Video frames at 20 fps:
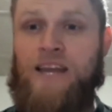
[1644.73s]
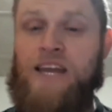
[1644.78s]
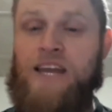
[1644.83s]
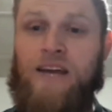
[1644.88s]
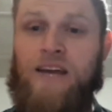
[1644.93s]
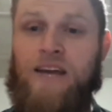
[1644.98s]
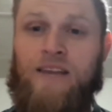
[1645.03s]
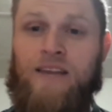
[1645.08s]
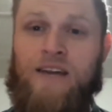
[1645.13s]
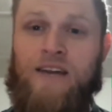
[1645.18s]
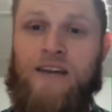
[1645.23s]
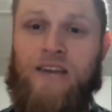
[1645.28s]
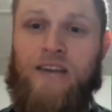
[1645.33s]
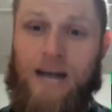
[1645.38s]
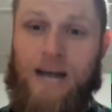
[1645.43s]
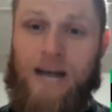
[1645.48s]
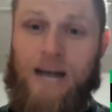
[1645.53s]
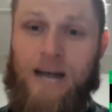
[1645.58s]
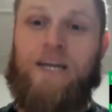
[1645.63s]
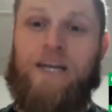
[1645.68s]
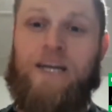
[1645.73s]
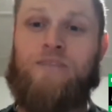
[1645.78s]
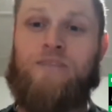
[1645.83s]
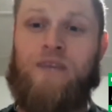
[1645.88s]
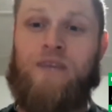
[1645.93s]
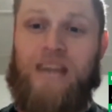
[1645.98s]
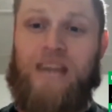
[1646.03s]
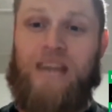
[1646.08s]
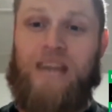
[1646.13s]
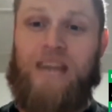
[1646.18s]
he illegally up-kicked
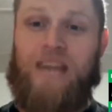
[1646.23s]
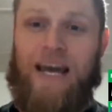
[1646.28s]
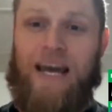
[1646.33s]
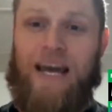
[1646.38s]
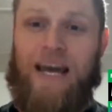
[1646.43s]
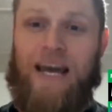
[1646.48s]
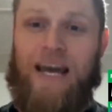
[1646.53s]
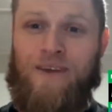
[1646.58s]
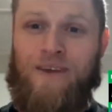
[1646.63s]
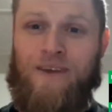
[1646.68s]
me in the head.